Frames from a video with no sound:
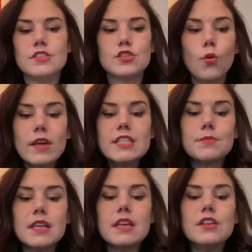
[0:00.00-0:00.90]
going to
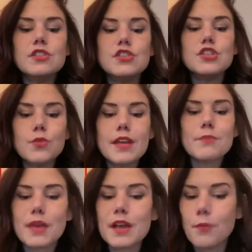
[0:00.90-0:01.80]
be doing
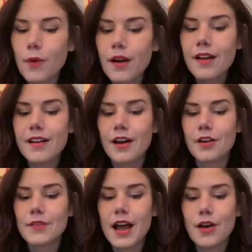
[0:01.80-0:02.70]
big work
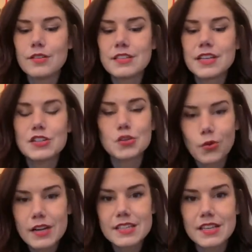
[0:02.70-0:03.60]
around
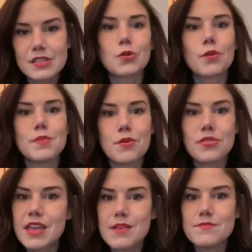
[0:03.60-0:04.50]
Taurus and Scorpio
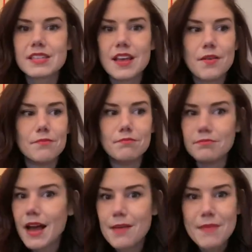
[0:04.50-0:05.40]
themes,
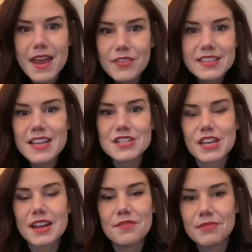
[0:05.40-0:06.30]

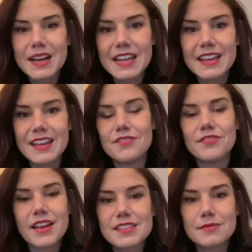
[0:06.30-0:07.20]
manifestation, money,
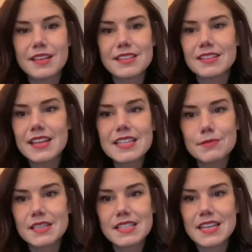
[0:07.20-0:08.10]
investments,
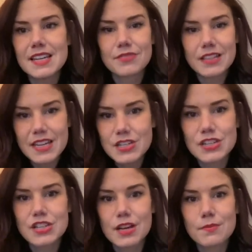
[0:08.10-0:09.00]
intimacy,
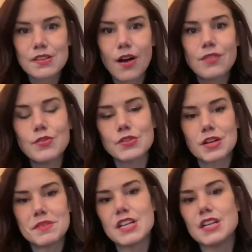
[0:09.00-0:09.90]
relationships. All of those are
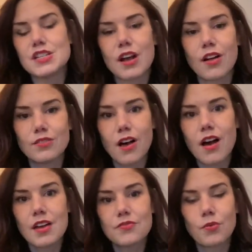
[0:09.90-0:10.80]
going to be changing a
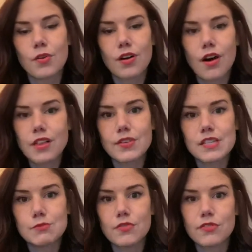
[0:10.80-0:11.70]
lot for all of
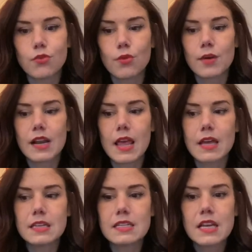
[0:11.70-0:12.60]
us moving forward.
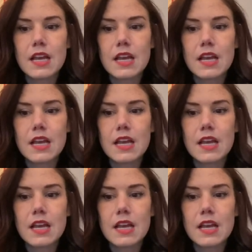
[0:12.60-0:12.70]
And